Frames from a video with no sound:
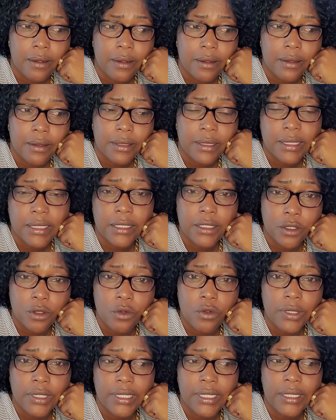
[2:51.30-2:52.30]

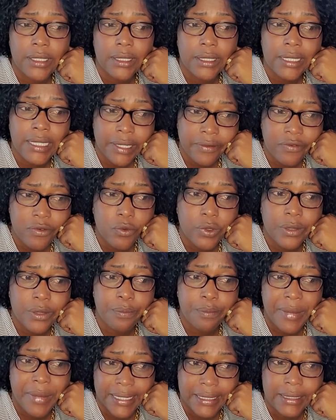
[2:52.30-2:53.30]
Selonie, even with
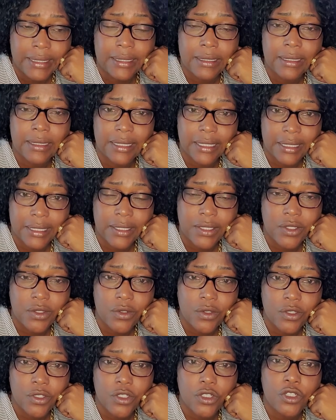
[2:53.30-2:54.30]
mental
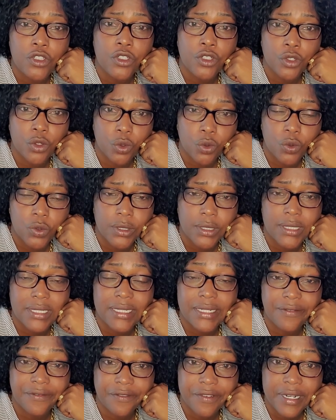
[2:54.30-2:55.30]
issues, knows the
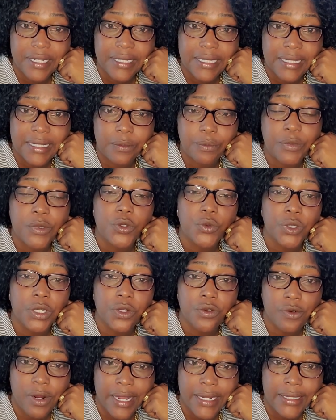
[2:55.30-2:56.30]
difference between
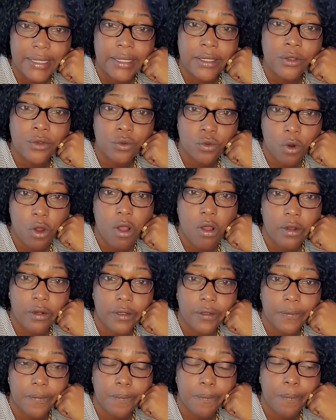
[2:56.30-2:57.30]
right and wrong.
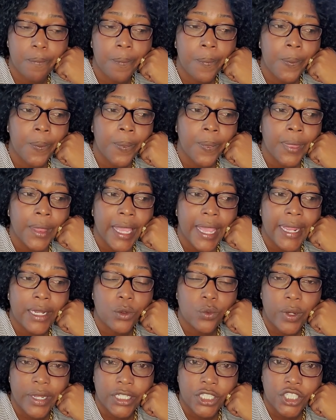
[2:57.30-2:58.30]
And
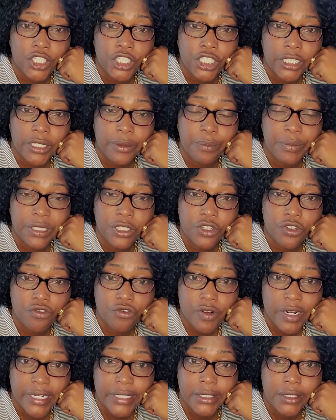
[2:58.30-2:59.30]
when she
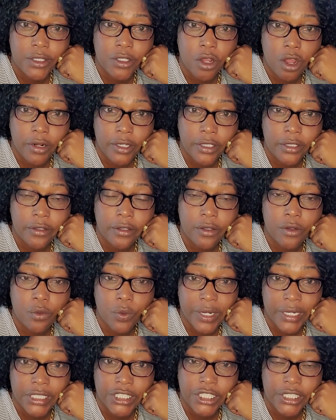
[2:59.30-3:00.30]
betrayed Donna the
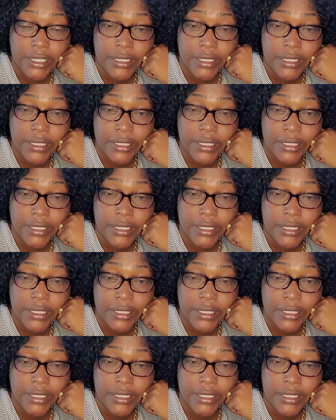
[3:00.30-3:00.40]
way she